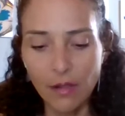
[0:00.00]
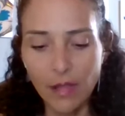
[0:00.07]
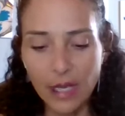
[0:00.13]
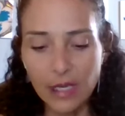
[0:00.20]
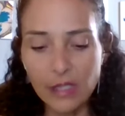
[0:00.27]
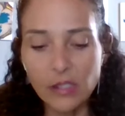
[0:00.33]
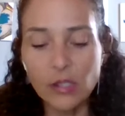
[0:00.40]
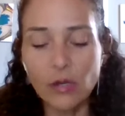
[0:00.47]

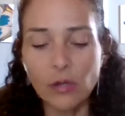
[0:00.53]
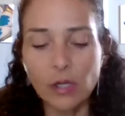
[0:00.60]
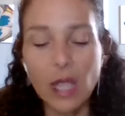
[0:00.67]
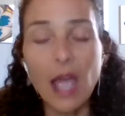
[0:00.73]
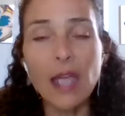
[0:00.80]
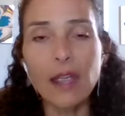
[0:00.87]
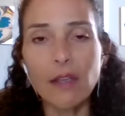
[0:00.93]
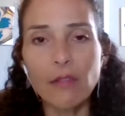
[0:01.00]
that is your
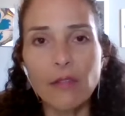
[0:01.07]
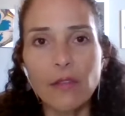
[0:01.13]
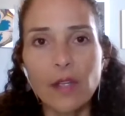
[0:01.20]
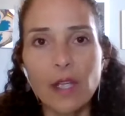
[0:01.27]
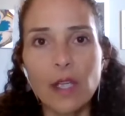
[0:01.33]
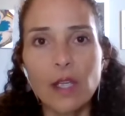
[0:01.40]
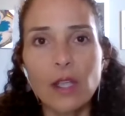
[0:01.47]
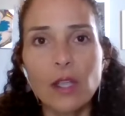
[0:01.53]
life,
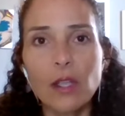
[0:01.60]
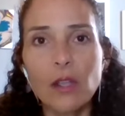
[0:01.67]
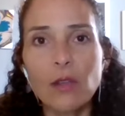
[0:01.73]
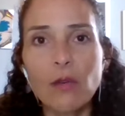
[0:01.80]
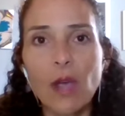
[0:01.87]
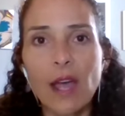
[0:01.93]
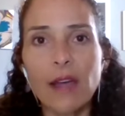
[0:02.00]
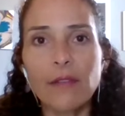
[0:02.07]

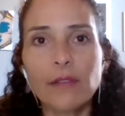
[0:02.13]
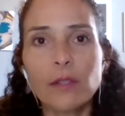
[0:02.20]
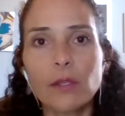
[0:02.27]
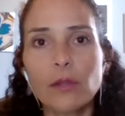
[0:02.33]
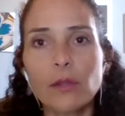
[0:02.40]
you have